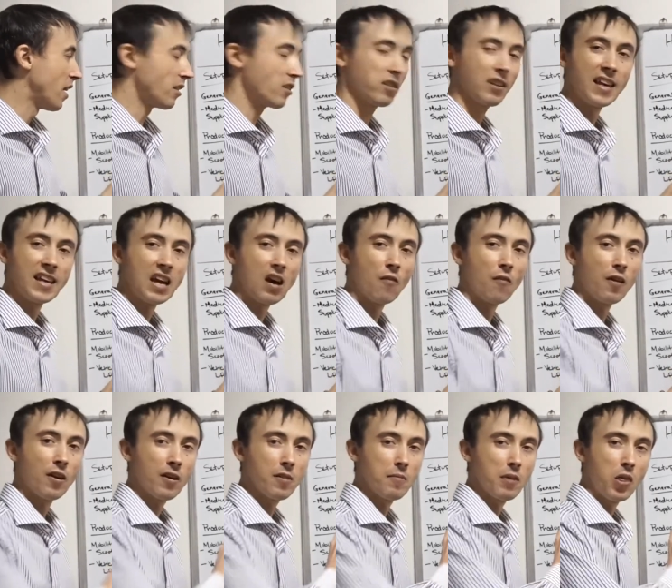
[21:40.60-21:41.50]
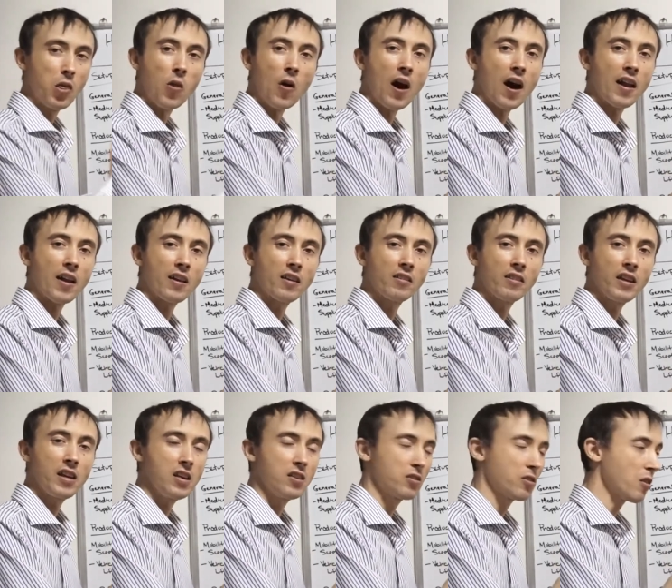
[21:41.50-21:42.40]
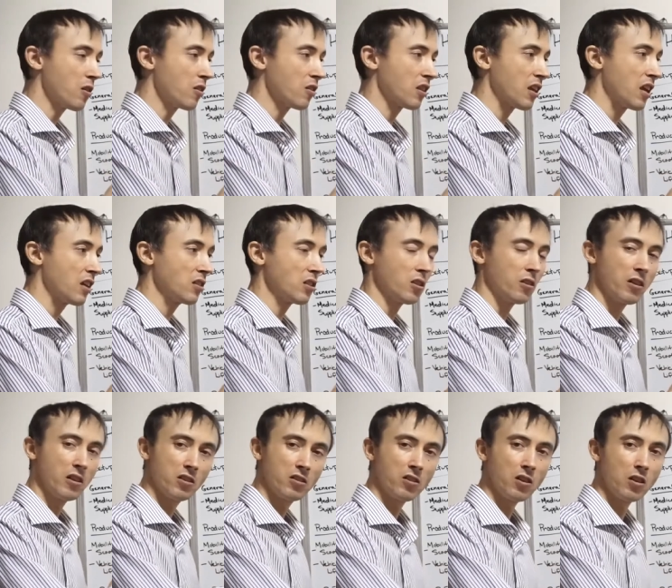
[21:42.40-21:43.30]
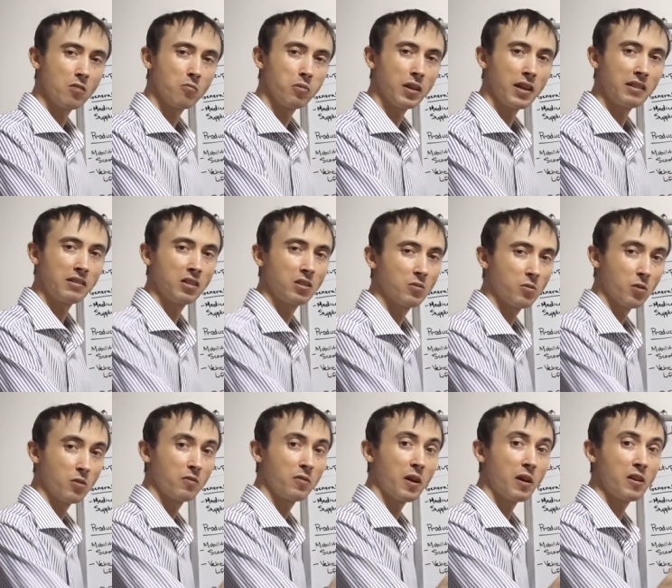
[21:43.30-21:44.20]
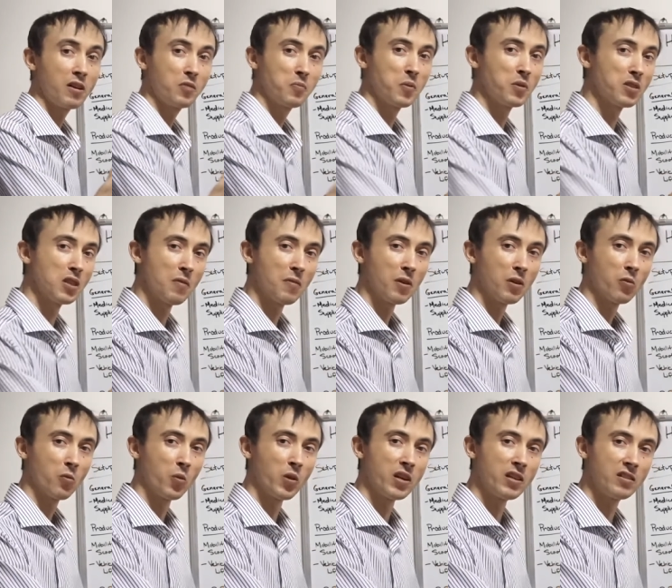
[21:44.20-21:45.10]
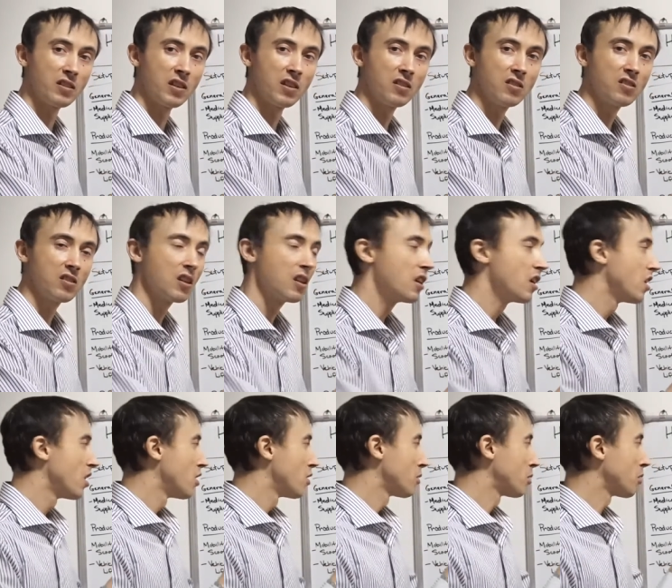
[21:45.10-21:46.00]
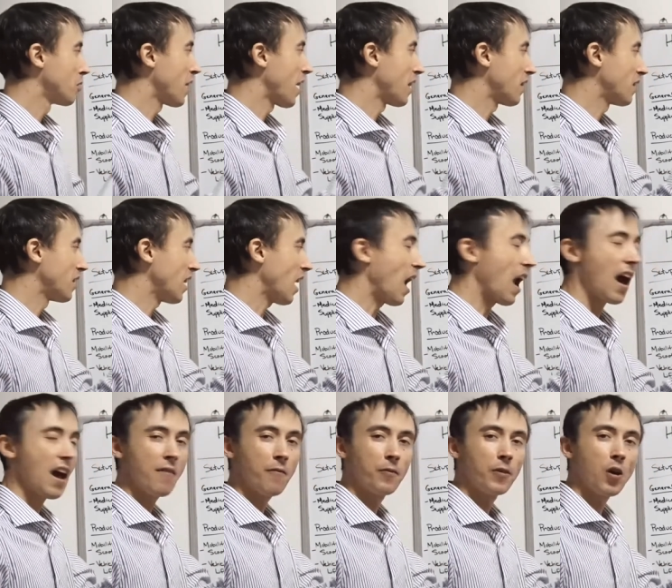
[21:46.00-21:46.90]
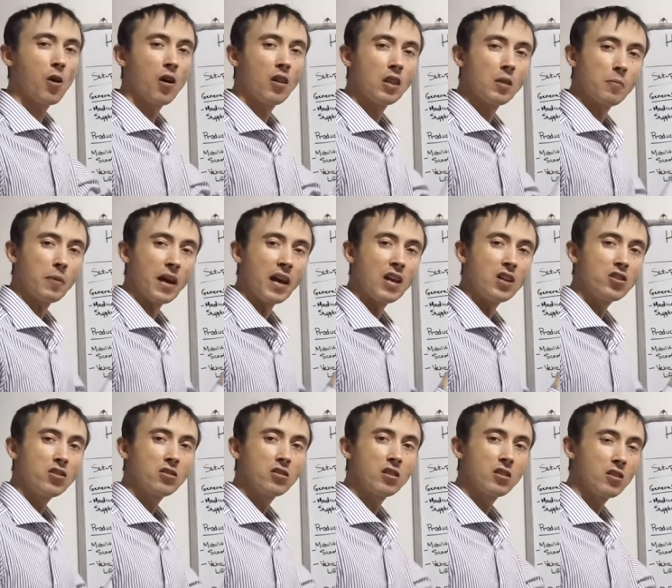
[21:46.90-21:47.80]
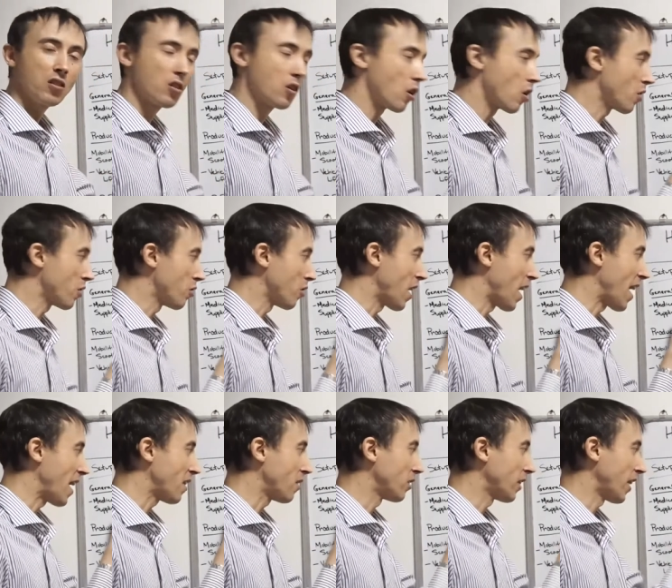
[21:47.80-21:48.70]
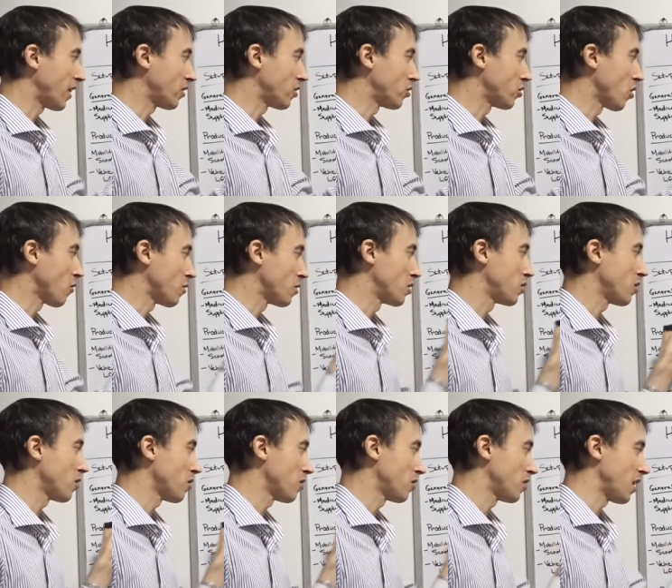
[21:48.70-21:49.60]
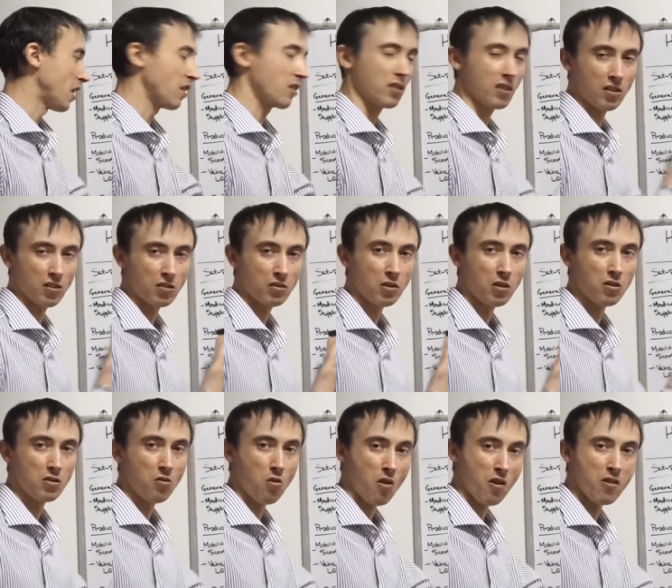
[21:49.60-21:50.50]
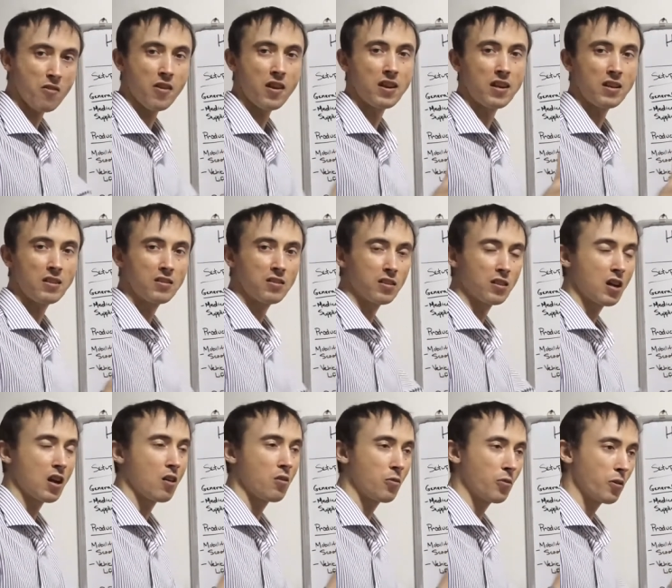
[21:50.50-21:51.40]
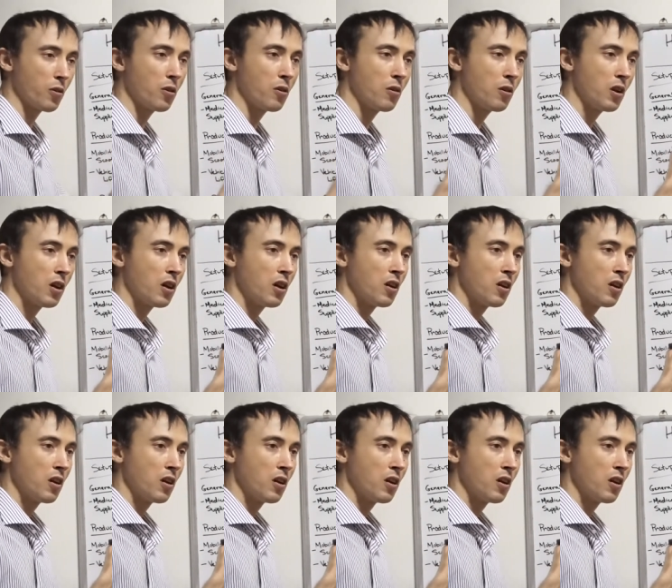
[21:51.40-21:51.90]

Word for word: it's laid out very methodically, certain things are in certain places for very specific reasons, so that the eye flow on the page is your eye glances over certain things in a certain order that needs to go through